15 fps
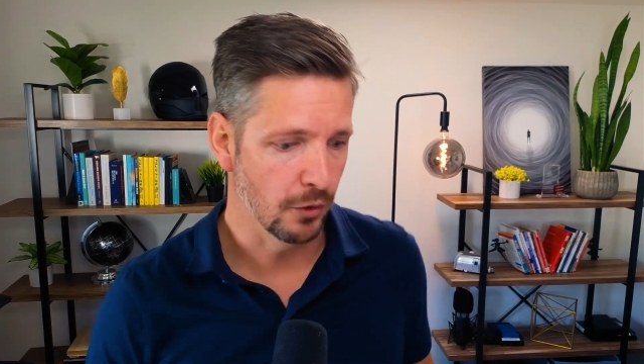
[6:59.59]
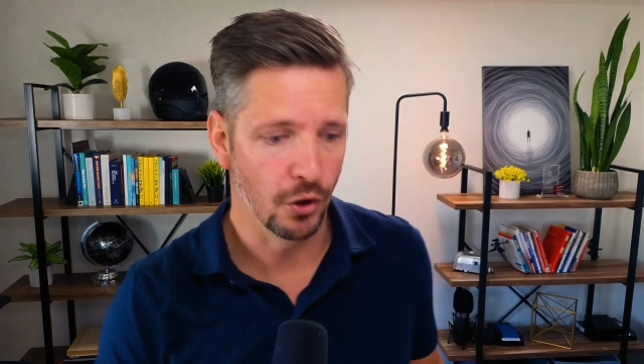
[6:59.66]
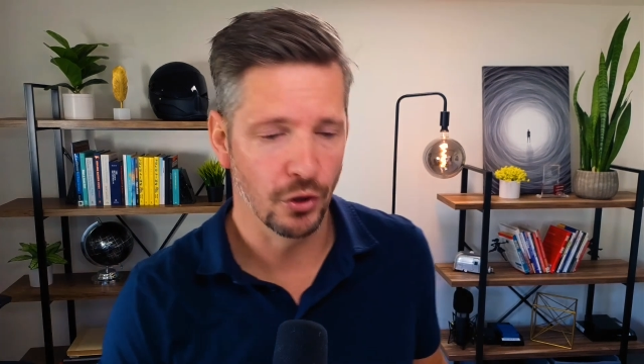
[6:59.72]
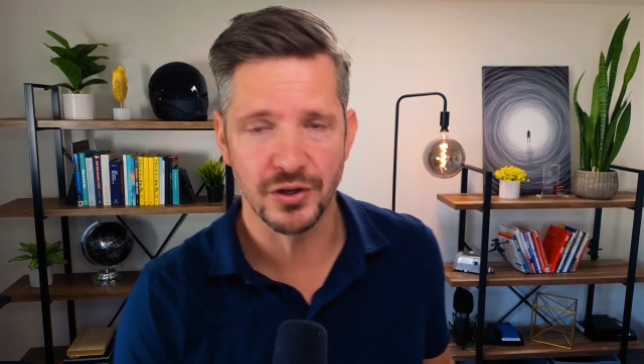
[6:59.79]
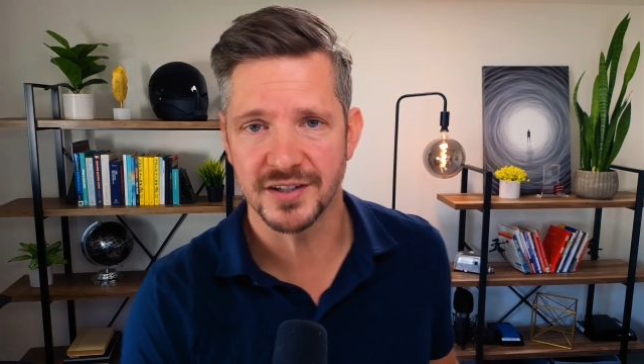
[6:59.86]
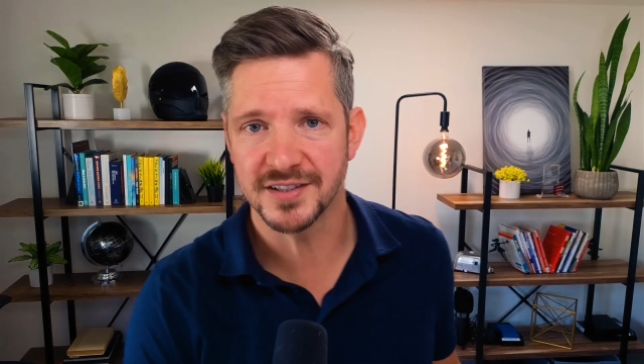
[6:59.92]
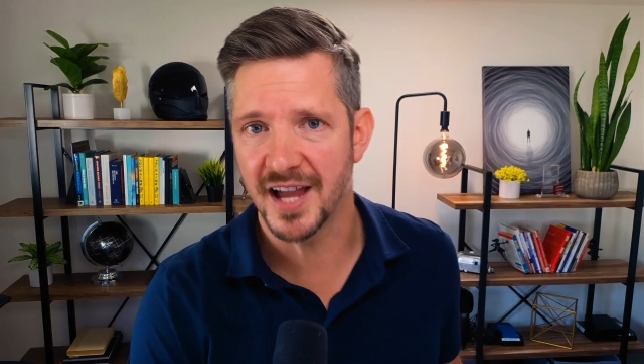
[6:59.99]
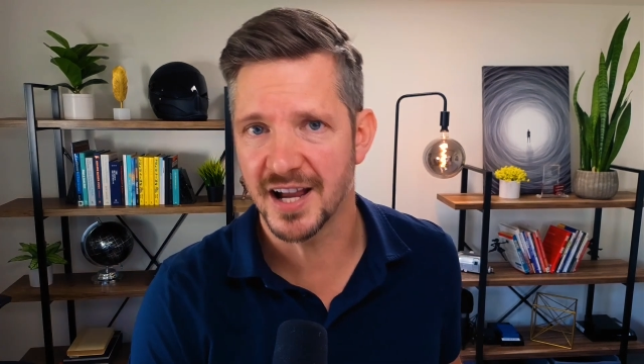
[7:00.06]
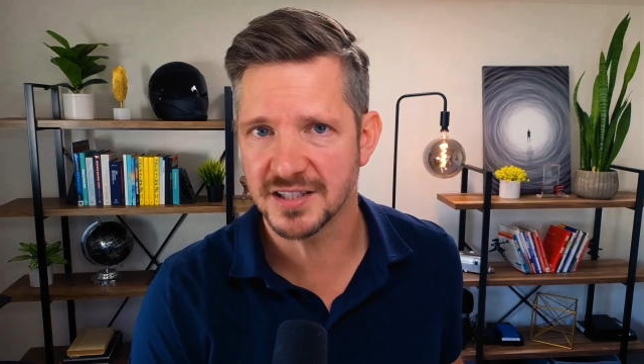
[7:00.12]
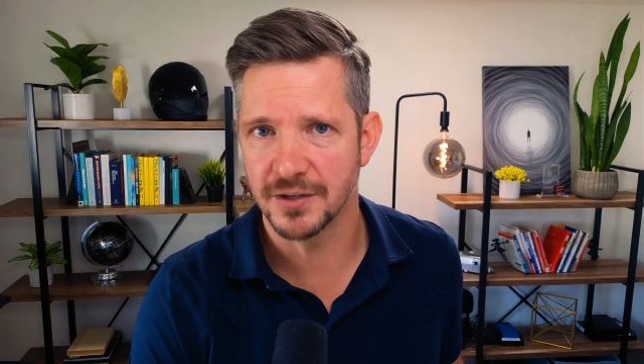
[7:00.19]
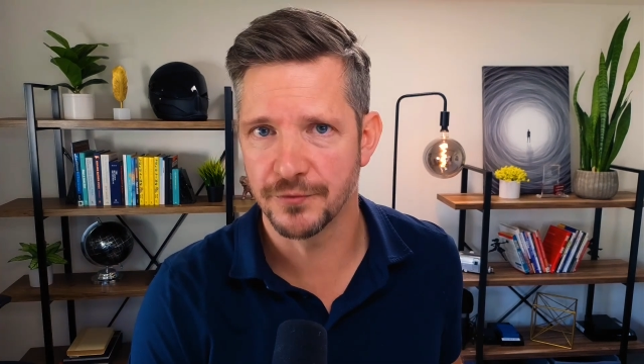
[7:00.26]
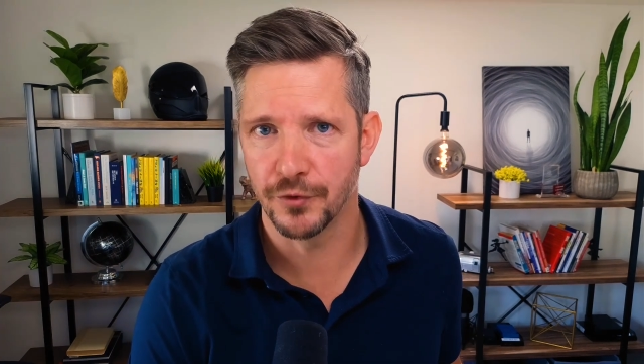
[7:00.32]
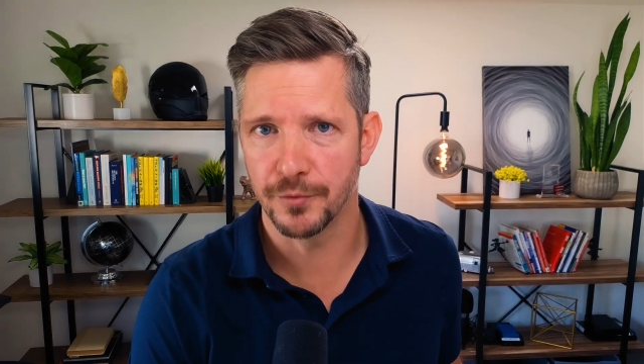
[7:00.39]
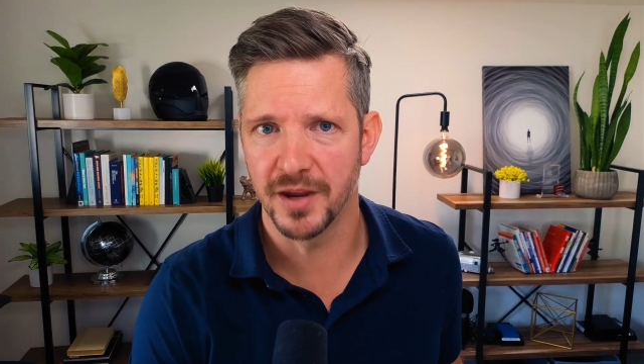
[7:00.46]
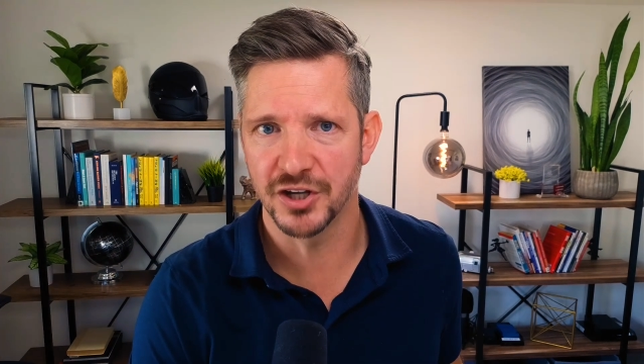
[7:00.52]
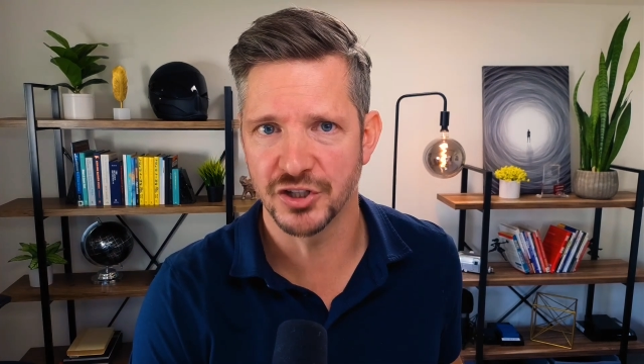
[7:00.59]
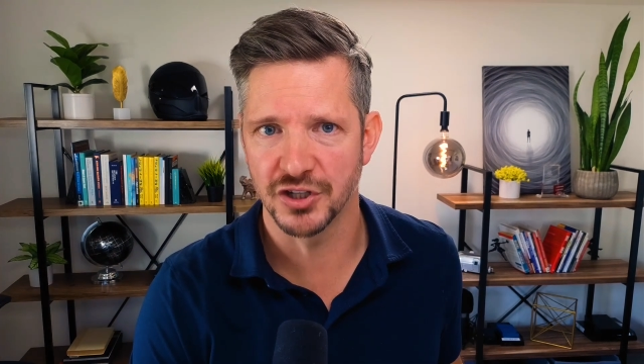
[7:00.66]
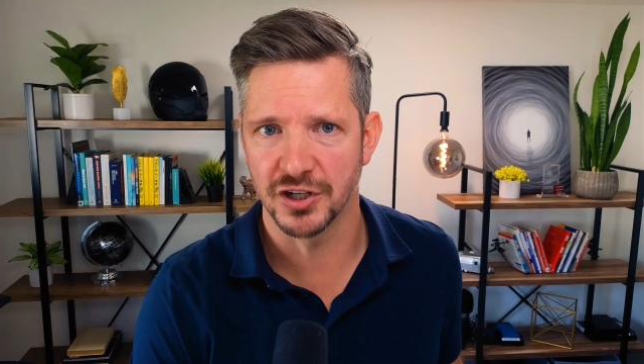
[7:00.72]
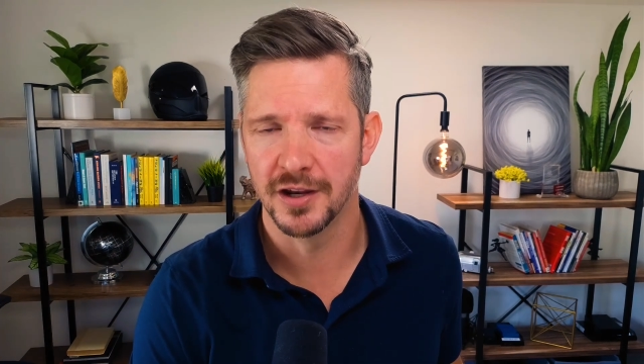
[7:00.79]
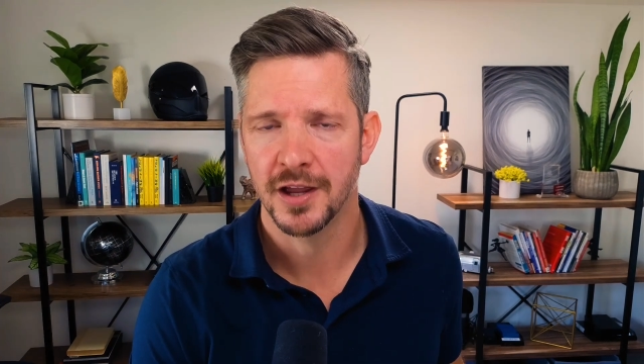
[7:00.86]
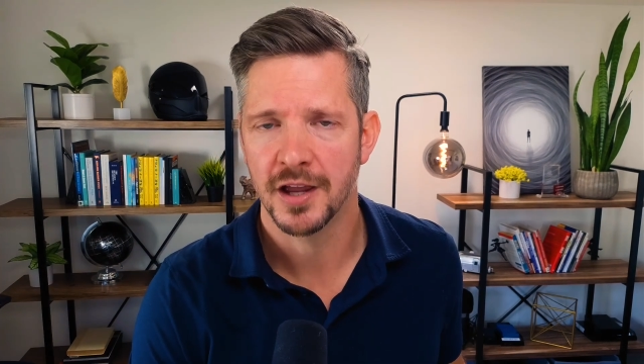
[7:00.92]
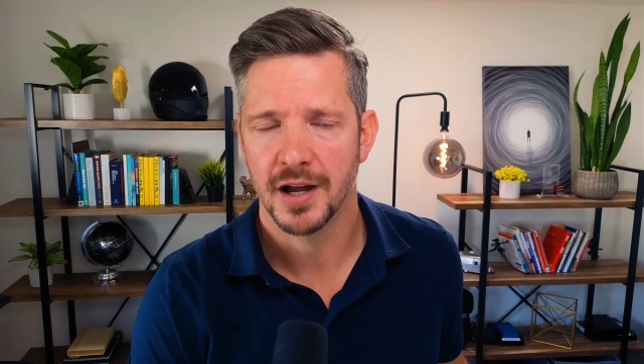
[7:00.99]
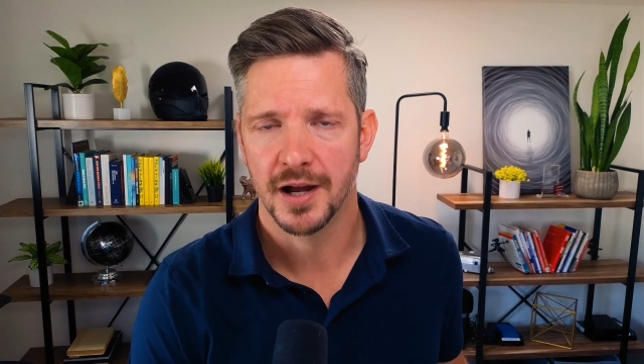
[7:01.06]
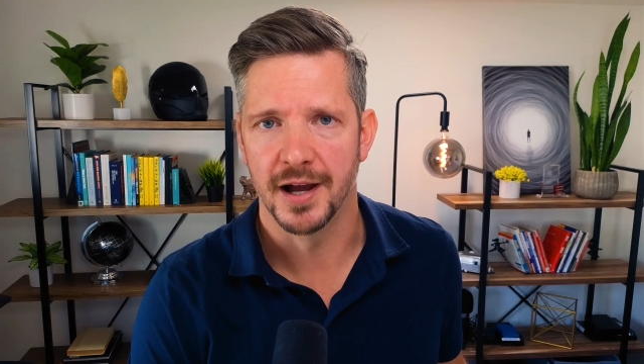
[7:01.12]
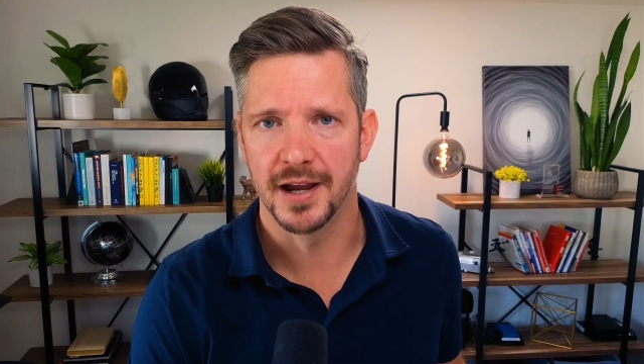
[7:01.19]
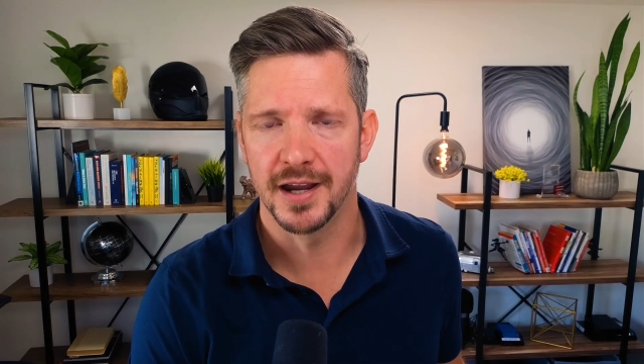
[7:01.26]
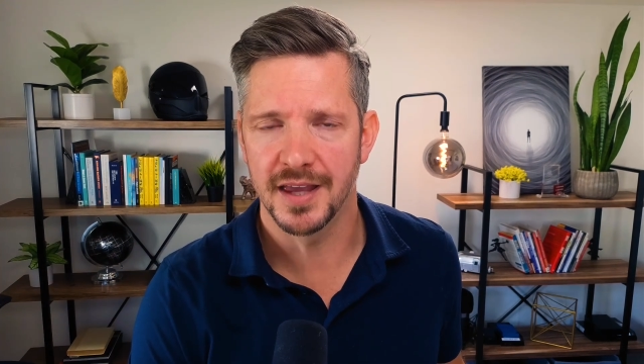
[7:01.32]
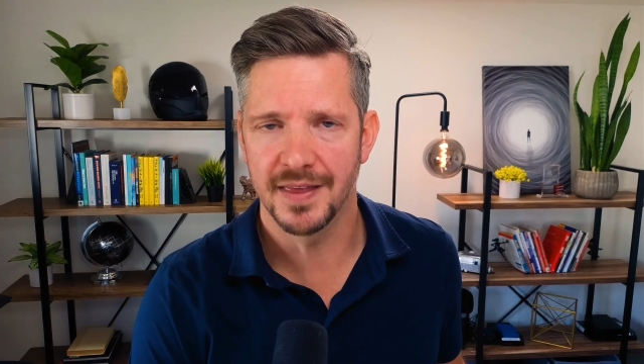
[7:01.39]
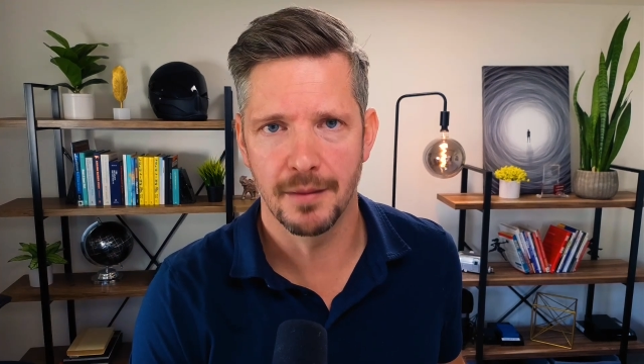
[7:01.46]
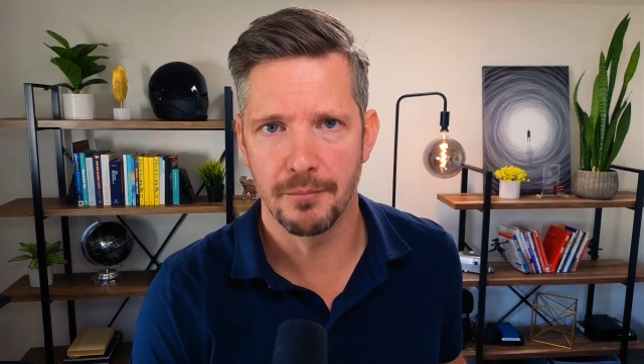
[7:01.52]
all your tax information
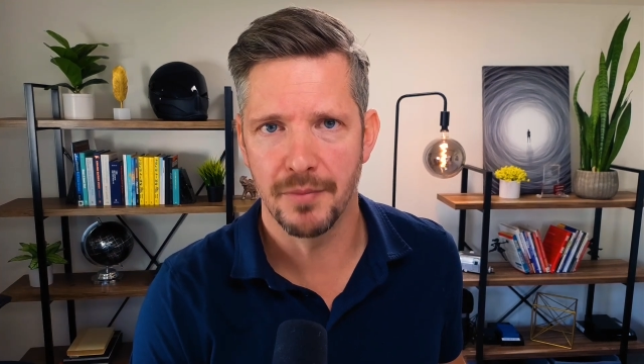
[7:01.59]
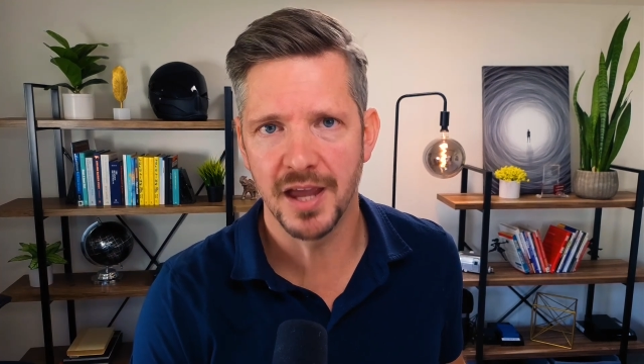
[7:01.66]
in the